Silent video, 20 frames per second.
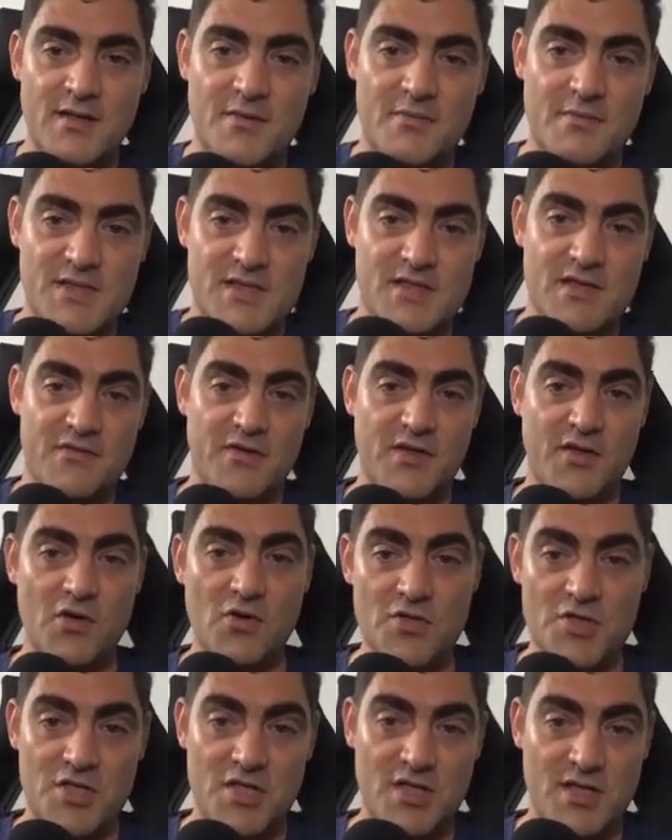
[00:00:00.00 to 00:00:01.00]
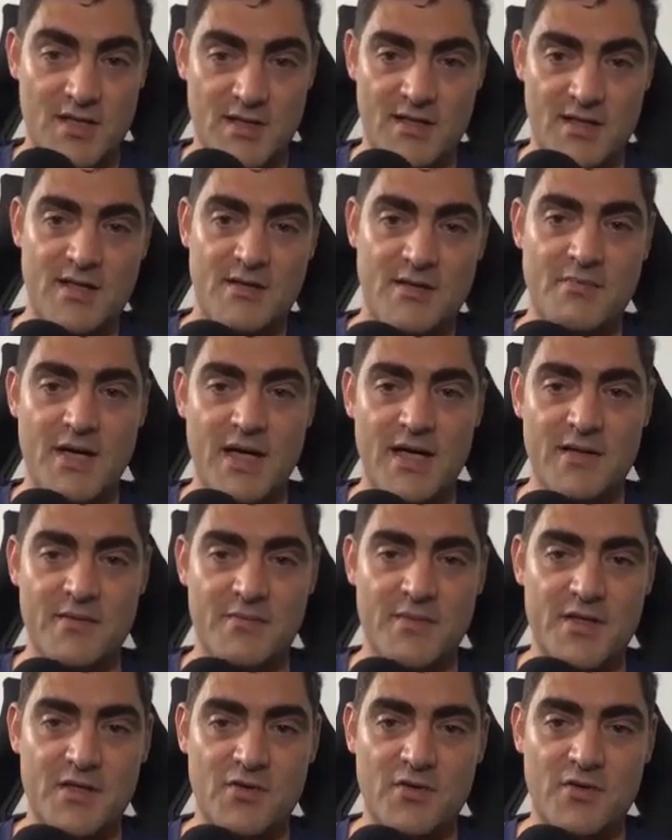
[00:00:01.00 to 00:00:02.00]
Pacific Ocean and then mine
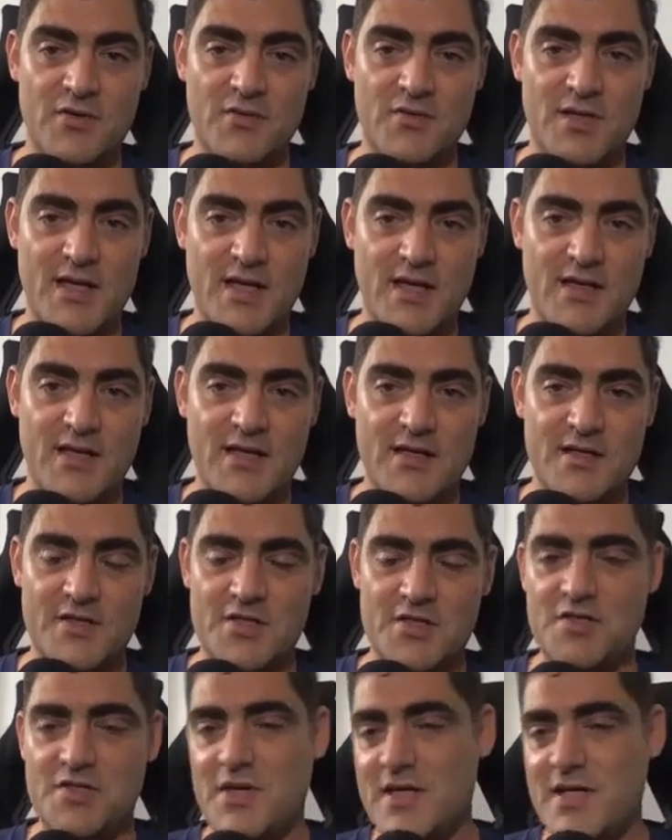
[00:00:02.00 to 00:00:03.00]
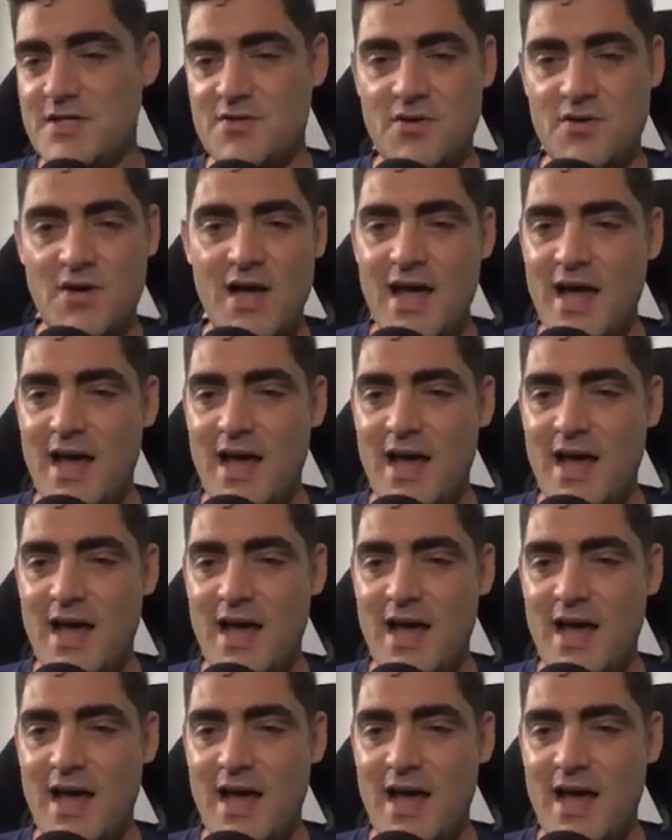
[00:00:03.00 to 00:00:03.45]
Bitcoin with that energy, right? So